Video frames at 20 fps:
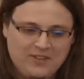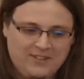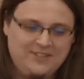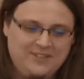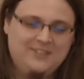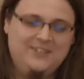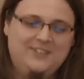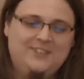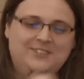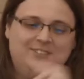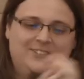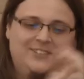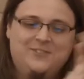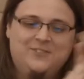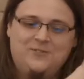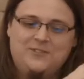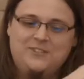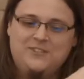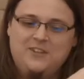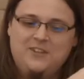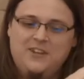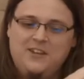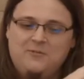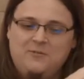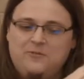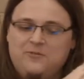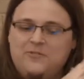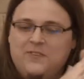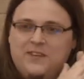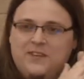Uh, interestingly
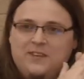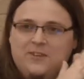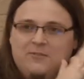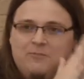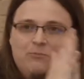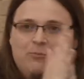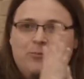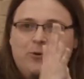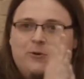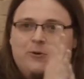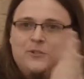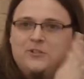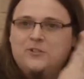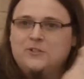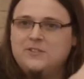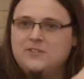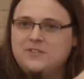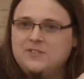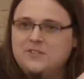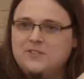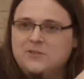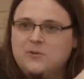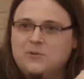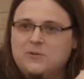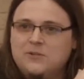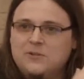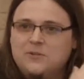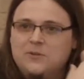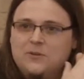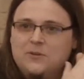enough, they purchased the
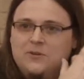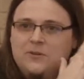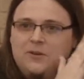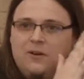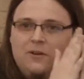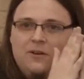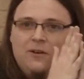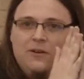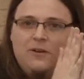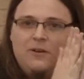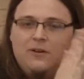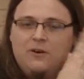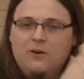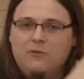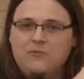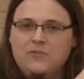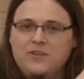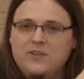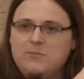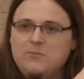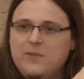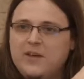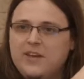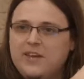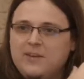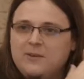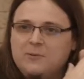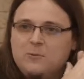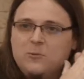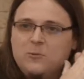source code uh, of
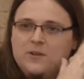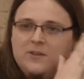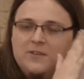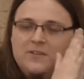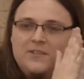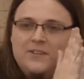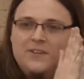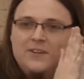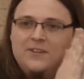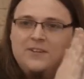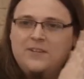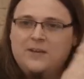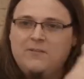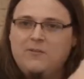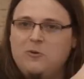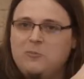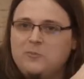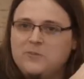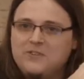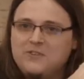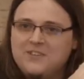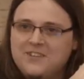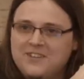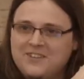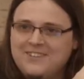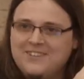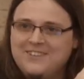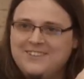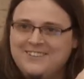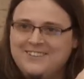eBay with a development
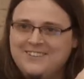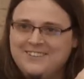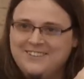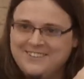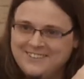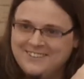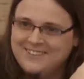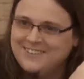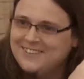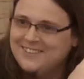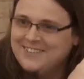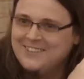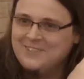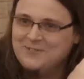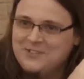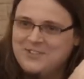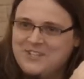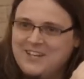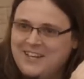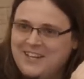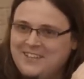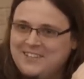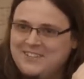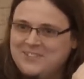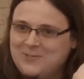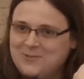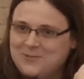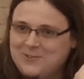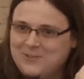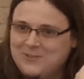kit, which had the
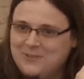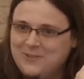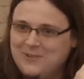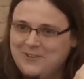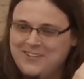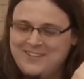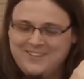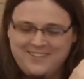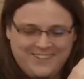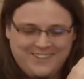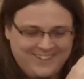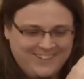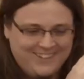source code on it.